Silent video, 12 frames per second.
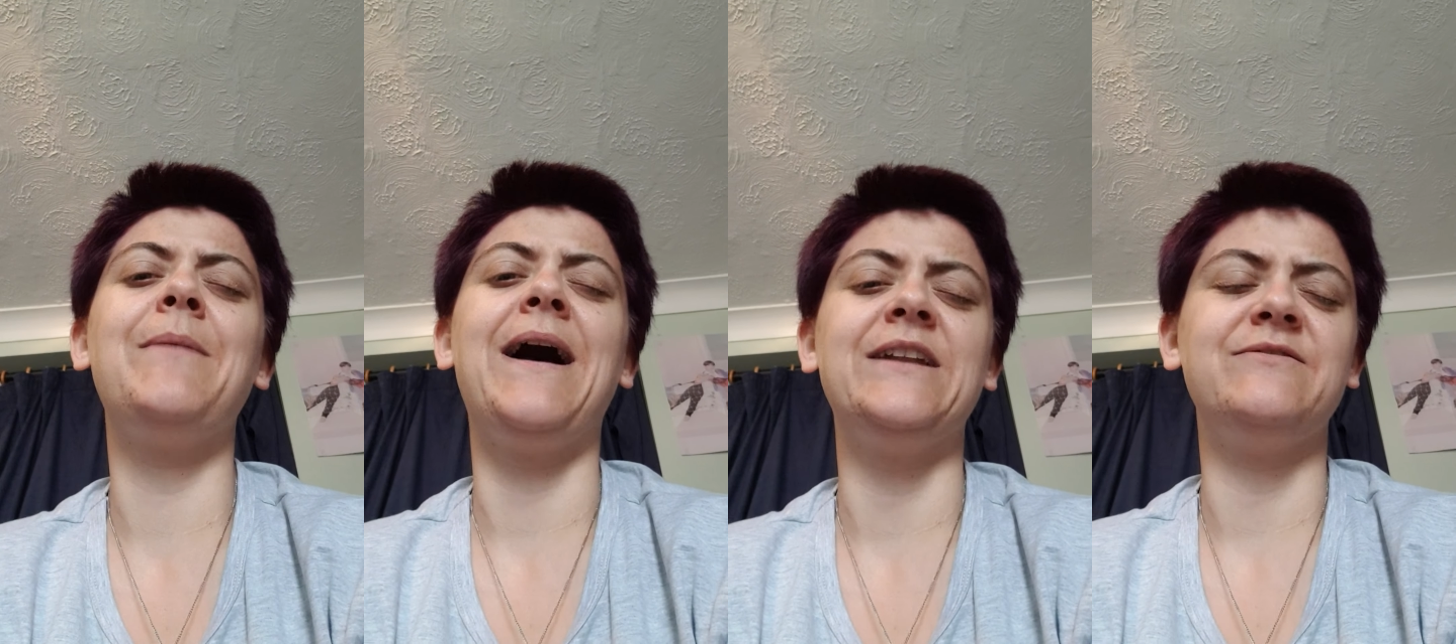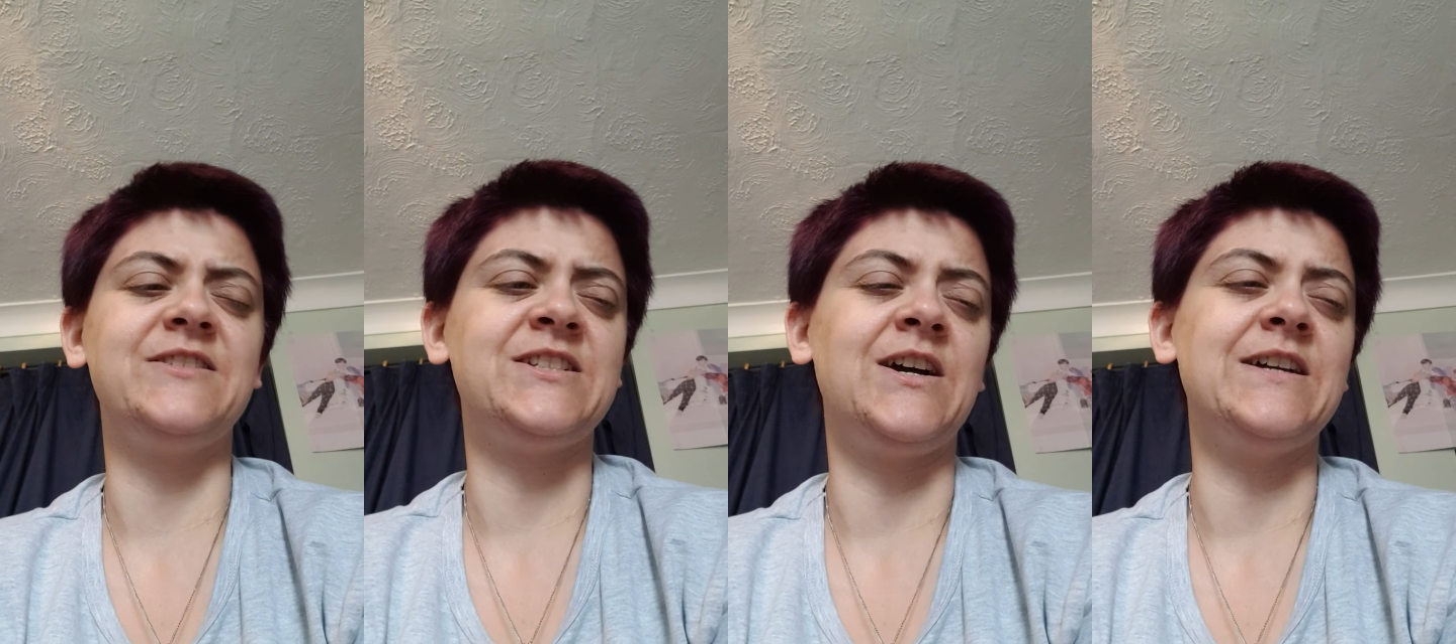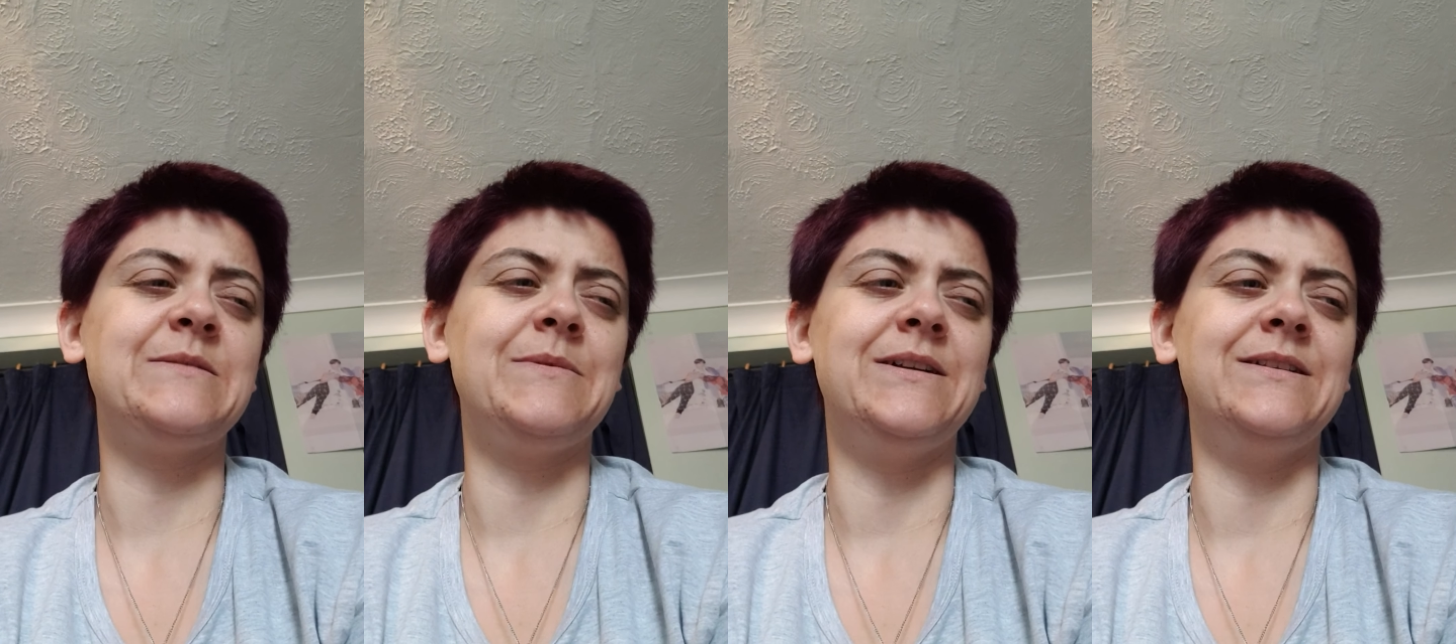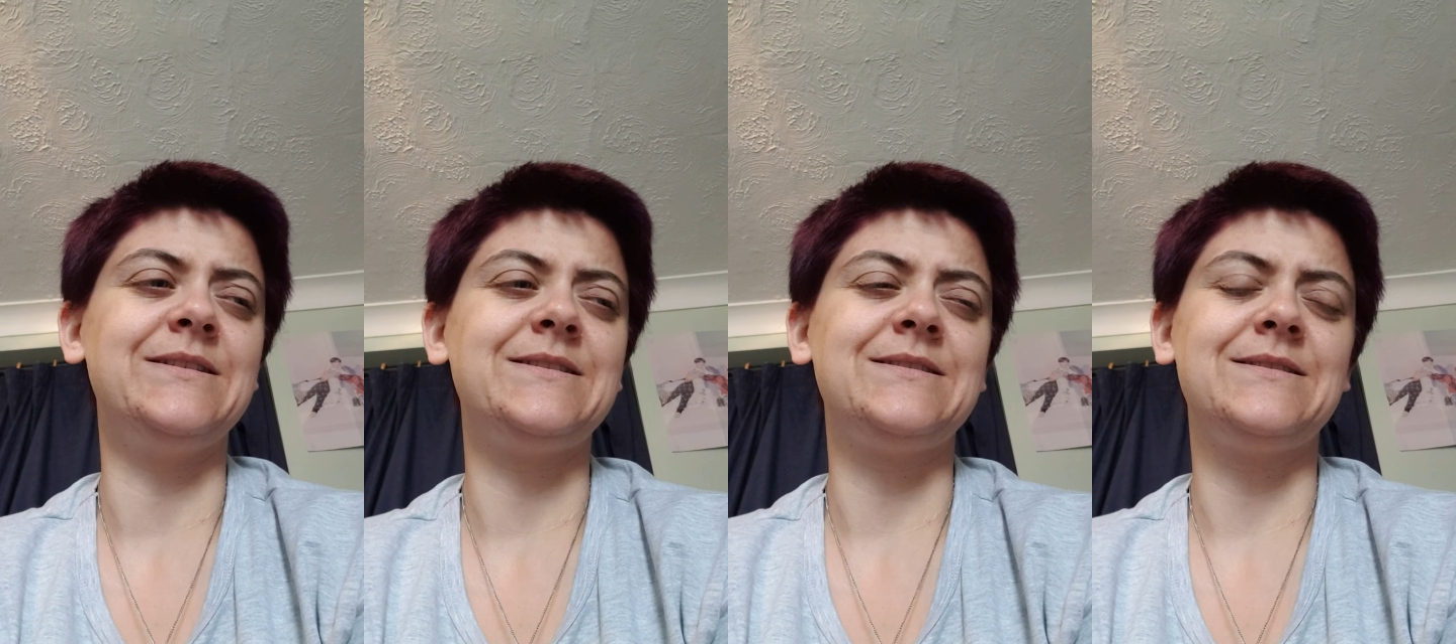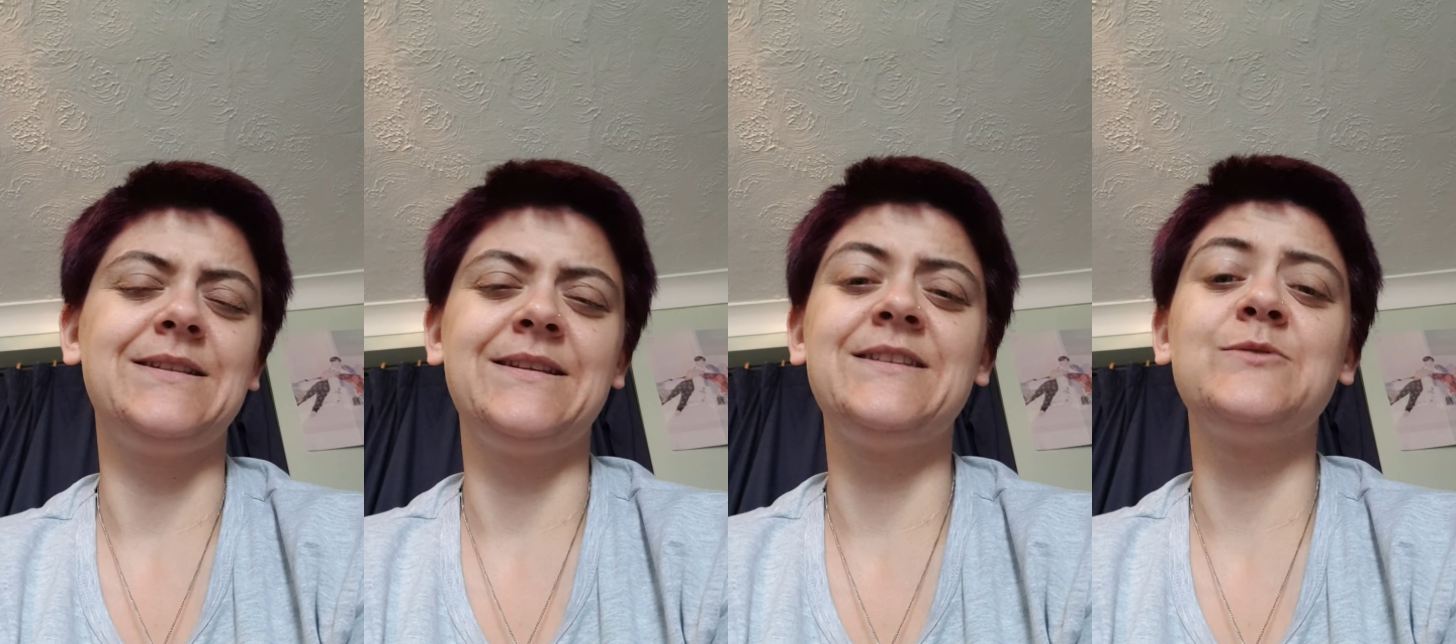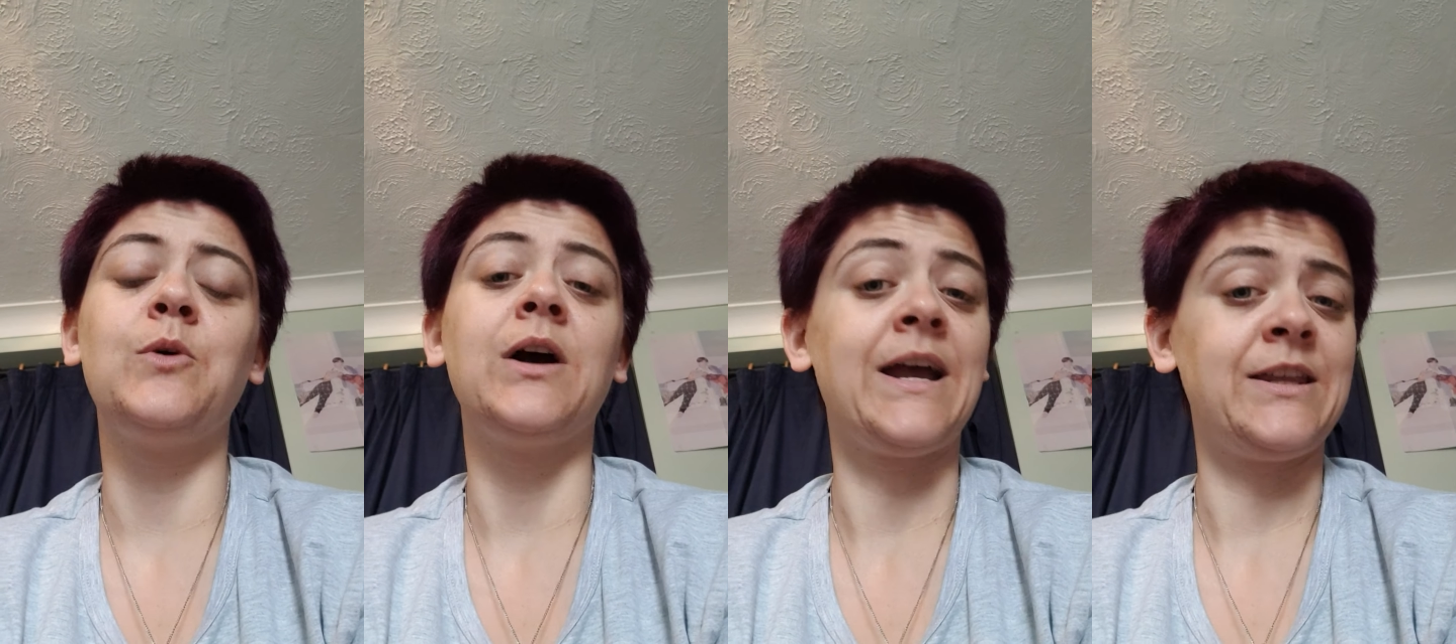advertisements? This is
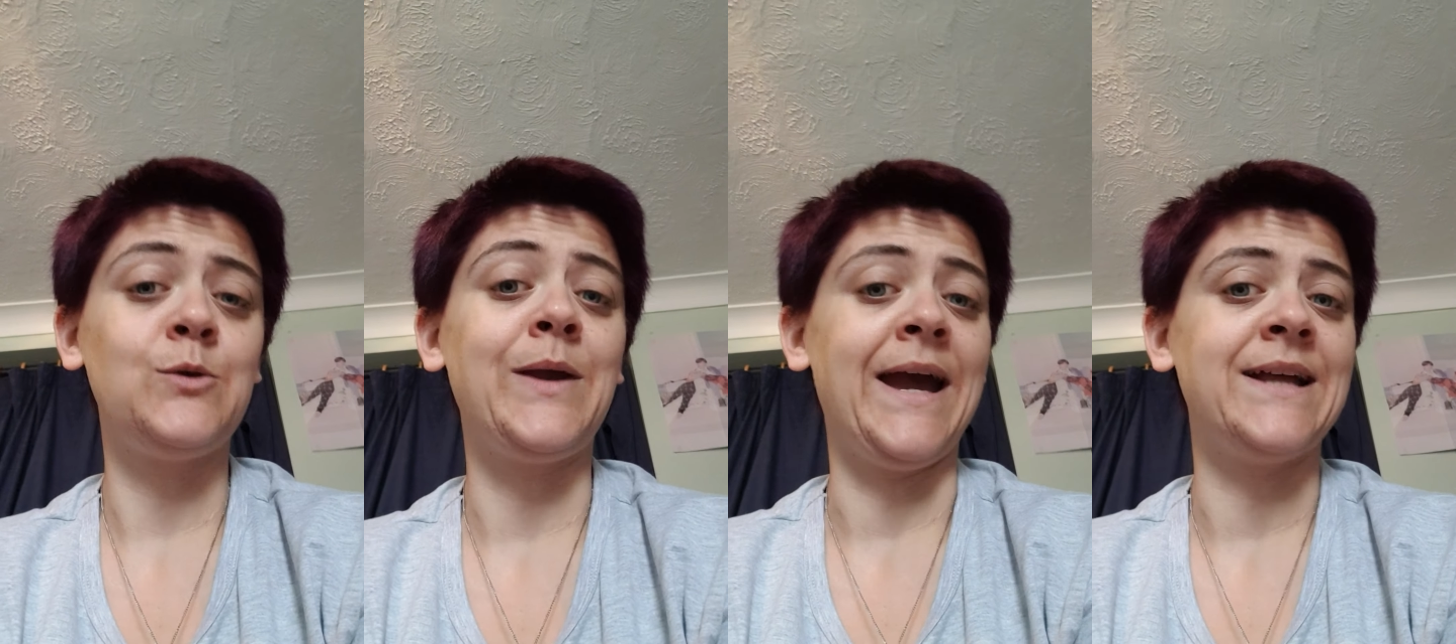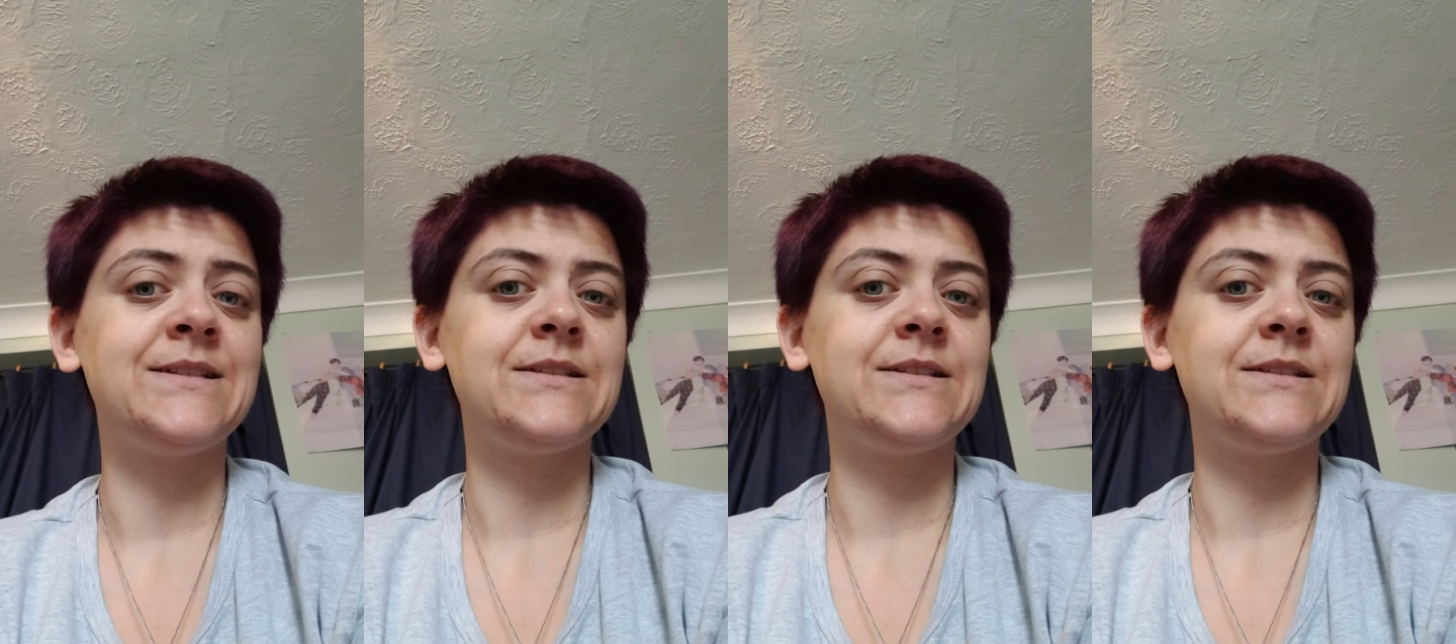what you get.